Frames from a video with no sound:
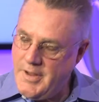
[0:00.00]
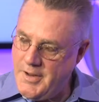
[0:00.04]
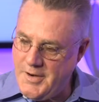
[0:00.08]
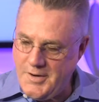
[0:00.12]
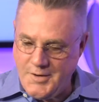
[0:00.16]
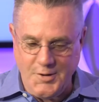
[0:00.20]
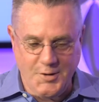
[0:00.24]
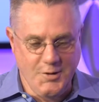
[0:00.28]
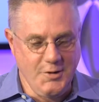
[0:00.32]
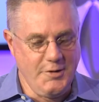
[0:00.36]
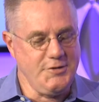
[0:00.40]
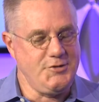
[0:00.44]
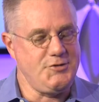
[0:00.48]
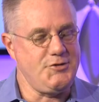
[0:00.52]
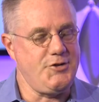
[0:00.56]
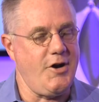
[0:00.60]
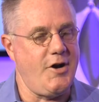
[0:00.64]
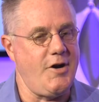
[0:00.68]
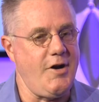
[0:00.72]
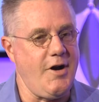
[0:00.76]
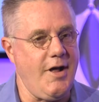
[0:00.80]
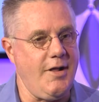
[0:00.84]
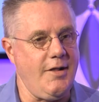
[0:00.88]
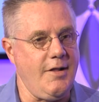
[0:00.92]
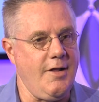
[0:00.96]
Get an early
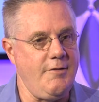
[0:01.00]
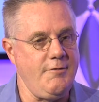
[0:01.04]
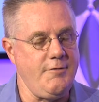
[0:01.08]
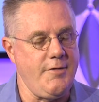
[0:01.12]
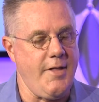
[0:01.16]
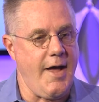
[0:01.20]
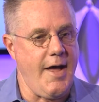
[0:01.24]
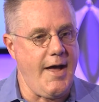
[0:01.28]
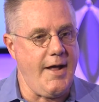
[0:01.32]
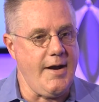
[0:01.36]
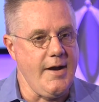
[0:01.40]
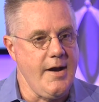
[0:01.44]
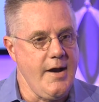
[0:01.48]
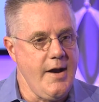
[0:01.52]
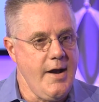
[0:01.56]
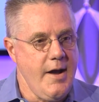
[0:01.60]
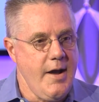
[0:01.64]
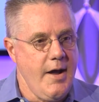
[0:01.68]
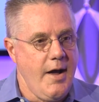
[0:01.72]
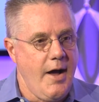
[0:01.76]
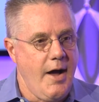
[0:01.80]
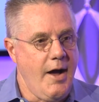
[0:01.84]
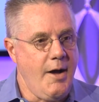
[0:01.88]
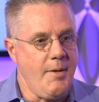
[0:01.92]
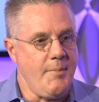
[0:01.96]
start. I love that.
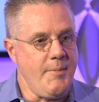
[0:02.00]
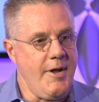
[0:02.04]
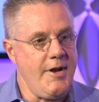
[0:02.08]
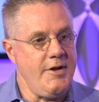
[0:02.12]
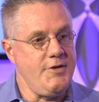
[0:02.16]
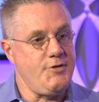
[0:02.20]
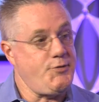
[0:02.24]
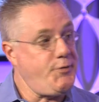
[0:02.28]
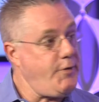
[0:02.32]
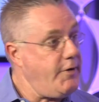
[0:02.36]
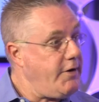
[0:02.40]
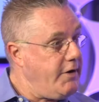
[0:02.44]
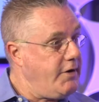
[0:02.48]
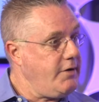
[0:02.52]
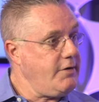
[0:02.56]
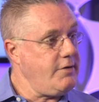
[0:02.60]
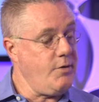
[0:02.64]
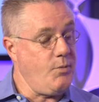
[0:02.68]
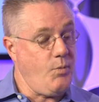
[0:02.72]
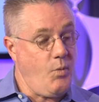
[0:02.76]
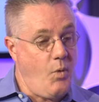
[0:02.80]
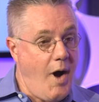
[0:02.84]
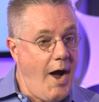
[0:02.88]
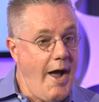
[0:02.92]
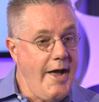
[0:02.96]
And it's funny. The
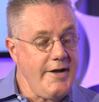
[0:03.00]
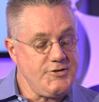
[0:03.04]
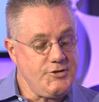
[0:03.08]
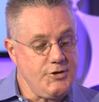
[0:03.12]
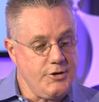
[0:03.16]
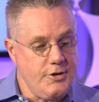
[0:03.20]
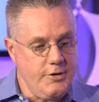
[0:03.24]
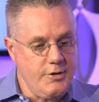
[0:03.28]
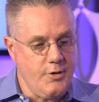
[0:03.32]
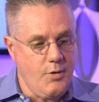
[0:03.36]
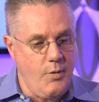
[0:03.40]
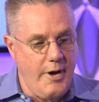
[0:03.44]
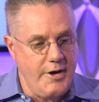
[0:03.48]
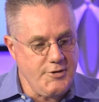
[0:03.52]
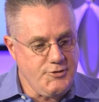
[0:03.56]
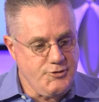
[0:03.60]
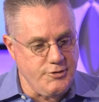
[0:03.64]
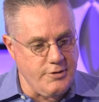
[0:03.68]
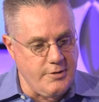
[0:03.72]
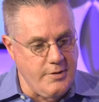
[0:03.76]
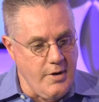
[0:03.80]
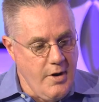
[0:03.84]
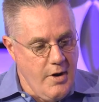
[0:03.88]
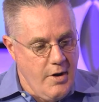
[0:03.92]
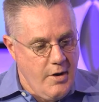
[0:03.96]
why is a good
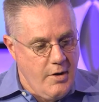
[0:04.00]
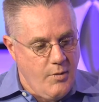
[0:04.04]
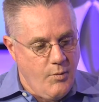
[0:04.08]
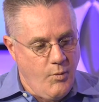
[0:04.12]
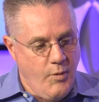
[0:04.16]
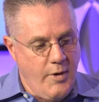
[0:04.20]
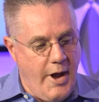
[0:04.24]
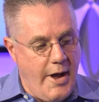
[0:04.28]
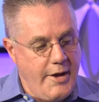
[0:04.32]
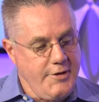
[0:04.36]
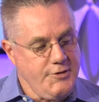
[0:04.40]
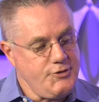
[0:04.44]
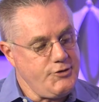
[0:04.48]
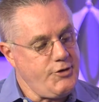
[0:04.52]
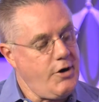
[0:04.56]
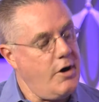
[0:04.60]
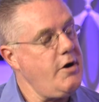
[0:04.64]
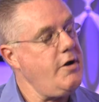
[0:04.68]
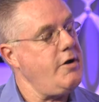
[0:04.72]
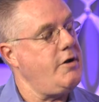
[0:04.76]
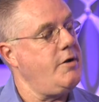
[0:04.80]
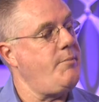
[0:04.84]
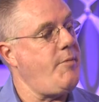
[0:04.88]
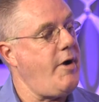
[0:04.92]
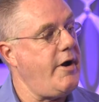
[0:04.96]
question. When I
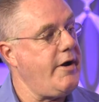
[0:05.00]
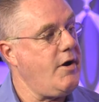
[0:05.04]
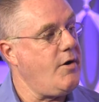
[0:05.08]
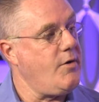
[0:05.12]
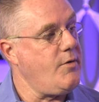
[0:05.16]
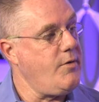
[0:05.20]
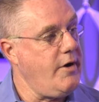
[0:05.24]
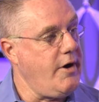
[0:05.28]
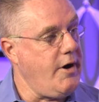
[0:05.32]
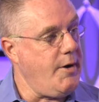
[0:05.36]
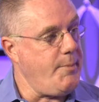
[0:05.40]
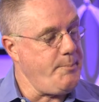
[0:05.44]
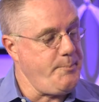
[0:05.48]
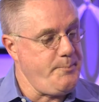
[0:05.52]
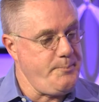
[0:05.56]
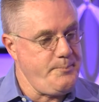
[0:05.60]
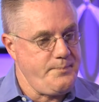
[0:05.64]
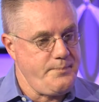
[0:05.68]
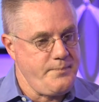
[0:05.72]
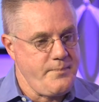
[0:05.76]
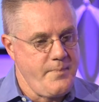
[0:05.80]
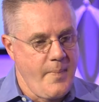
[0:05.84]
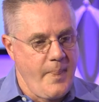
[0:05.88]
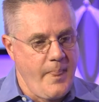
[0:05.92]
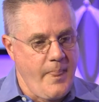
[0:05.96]
started in my career,
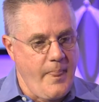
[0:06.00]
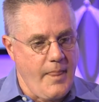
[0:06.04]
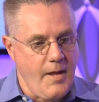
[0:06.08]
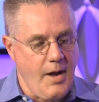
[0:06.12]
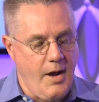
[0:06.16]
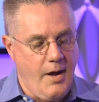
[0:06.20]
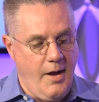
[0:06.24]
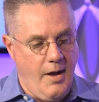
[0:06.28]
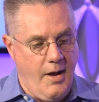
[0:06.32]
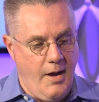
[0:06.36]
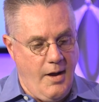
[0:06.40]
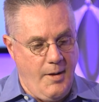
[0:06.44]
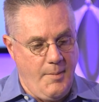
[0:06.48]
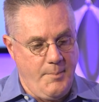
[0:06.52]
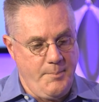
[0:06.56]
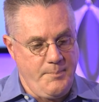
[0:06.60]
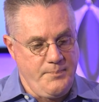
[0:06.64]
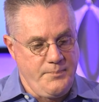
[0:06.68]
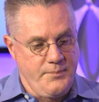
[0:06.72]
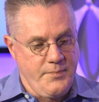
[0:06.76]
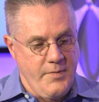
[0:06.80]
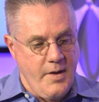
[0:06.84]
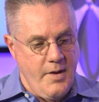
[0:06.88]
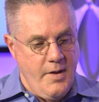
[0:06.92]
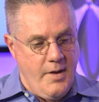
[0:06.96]

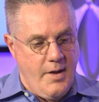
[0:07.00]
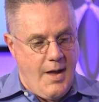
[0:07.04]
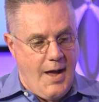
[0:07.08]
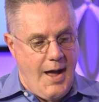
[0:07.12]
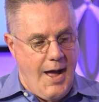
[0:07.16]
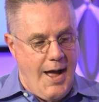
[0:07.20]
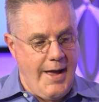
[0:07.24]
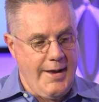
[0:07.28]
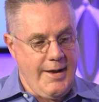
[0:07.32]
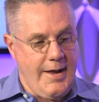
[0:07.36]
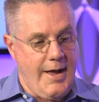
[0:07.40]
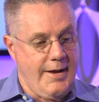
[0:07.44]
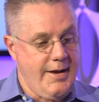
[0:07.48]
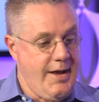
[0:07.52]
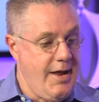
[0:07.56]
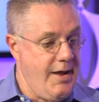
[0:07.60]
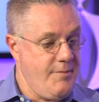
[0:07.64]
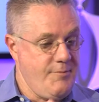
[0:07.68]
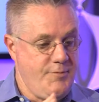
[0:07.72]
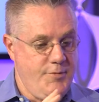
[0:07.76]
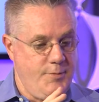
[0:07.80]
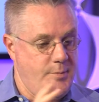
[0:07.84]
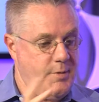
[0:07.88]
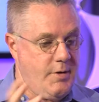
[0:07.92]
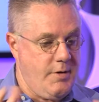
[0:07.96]
I came
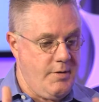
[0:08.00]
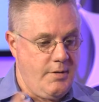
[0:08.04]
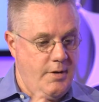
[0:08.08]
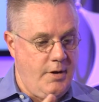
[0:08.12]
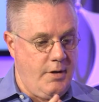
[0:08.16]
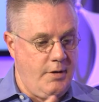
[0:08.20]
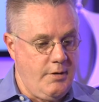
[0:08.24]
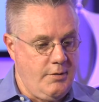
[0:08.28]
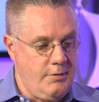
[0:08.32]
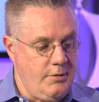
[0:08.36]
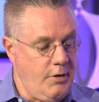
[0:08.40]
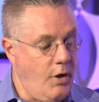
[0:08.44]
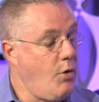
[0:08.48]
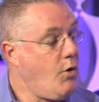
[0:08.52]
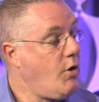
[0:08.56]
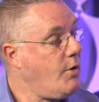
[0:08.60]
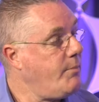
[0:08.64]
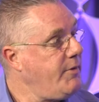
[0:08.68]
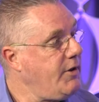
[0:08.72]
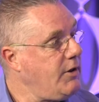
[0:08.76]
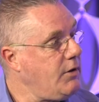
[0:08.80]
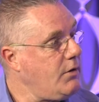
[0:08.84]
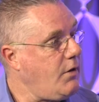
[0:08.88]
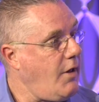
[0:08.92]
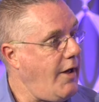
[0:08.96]
from a lower
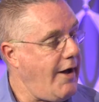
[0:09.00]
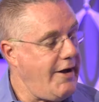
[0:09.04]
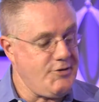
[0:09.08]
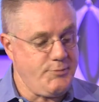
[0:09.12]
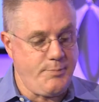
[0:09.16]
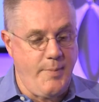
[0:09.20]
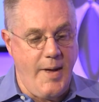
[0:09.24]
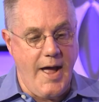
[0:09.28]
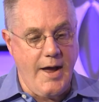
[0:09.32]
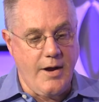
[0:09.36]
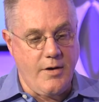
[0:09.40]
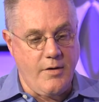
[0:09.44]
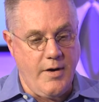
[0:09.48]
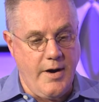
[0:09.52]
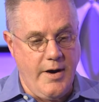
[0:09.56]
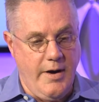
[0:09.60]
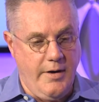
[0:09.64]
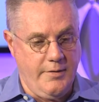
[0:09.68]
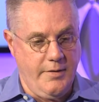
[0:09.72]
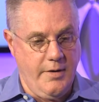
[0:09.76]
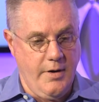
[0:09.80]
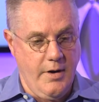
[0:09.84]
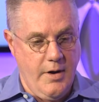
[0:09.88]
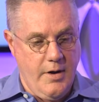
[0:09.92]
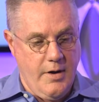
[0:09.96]
middle class background,